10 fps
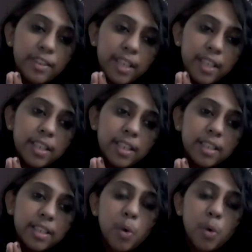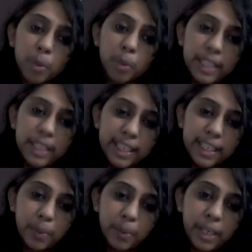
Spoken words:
right? The water will leak away,